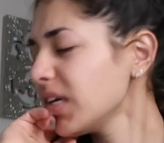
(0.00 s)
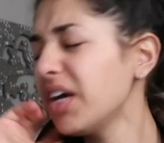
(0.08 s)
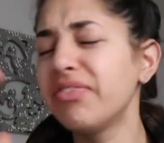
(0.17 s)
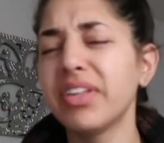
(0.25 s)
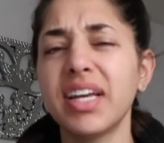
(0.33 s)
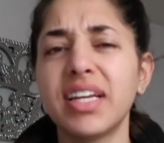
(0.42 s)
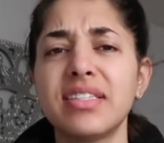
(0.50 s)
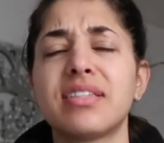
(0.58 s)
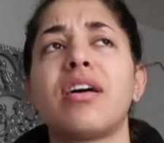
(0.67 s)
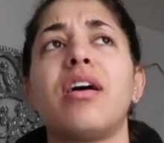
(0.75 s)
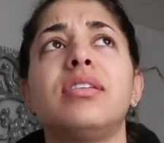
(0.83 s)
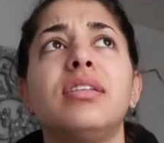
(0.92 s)
I feel like it's
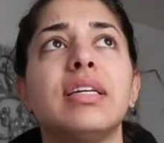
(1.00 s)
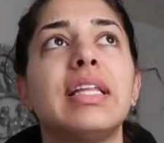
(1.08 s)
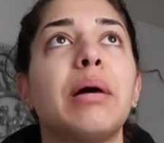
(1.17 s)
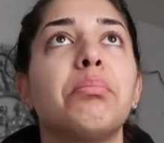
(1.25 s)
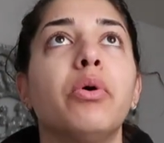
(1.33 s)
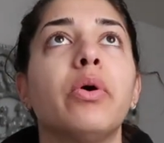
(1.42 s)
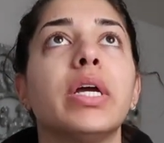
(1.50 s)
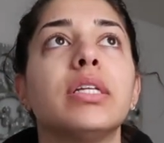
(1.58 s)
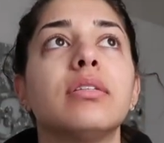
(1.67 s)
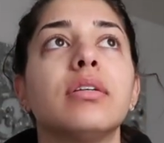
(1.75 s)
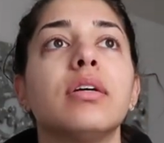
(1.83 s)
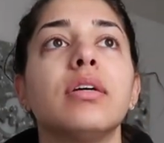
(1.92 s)
gotten to that
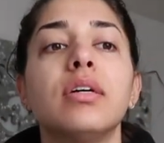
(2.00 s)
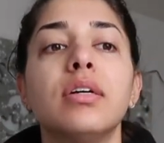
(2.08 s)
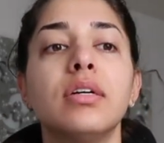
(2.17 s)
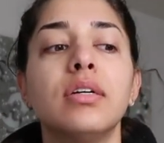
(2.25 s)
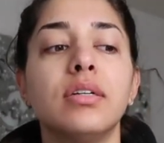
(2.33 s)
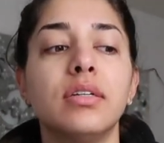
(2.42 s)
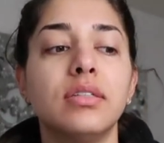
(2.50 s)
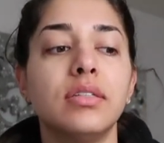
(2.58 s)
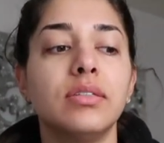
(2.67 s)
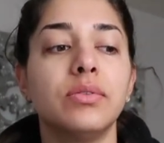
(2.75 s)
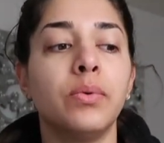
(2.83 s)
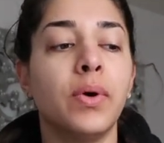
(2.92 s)
point
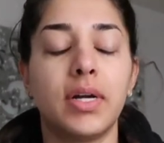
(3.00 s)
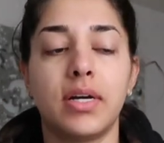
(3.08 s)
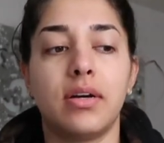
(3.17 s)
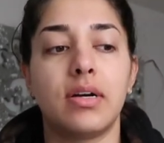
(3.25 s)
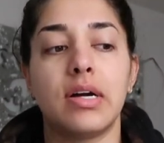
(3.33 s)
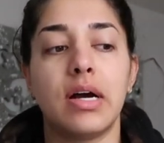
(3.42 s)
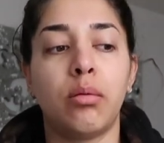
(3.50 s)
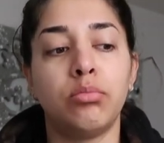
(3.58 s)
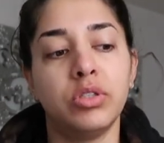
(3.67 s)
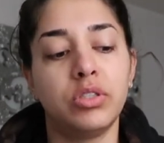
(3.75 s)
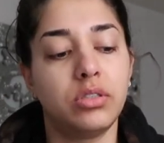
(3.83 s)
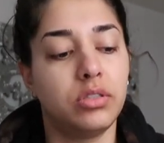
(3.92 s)
where I'm
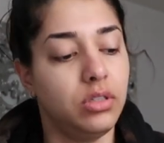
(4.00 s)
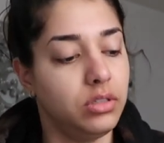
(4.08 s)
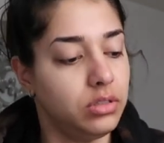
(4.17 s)
just